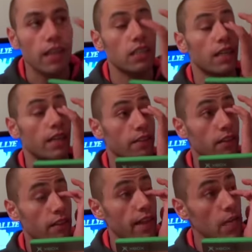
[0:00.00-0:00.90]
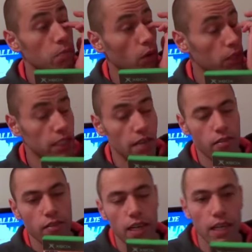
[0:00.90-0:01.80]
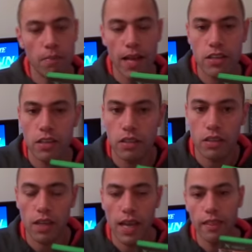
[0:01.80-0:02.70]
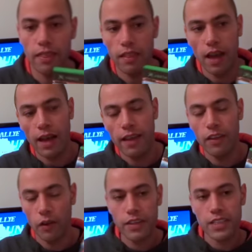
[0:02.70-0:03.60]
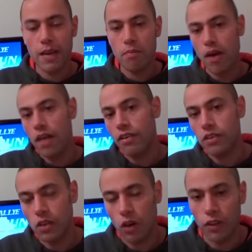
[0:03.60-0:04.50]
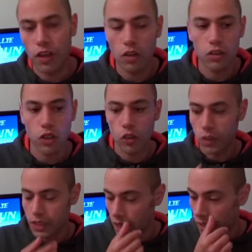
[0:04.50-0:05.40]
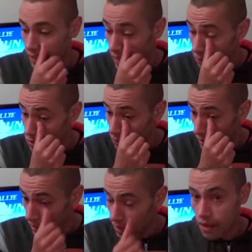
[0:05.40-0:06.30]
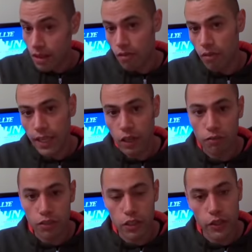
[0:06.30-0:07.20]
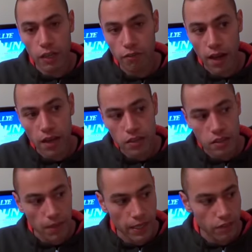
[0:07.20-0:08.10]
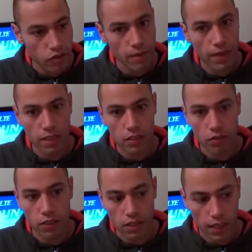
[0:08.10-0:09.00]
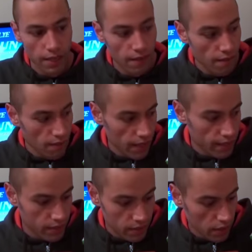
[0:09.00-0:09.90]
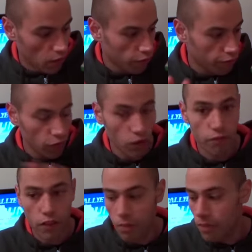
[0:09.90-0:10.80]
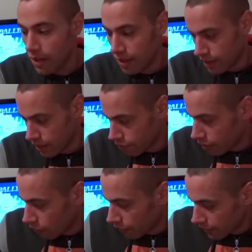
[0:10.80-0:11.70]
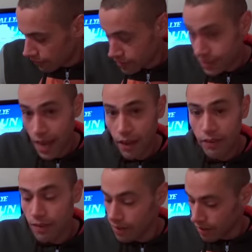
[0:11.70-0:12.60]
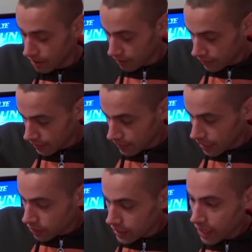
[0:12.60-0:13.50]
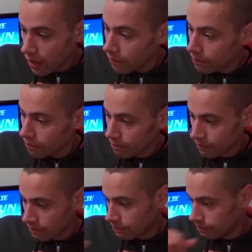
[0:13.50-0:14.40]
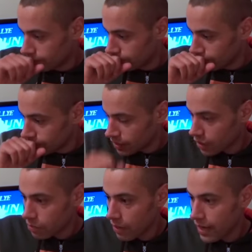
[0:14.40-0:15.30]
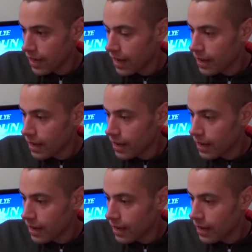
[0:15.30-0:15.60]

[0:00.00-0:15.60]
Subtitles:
actually. The Xbox is never really mentioned in that, you know, in the same breath as other consoles, which are deemed to be really good for 2D fighters. I mean, the Dreamcast obviously is, you know, full of them. You've got the Saturn, the Neo Geo. Excuse me.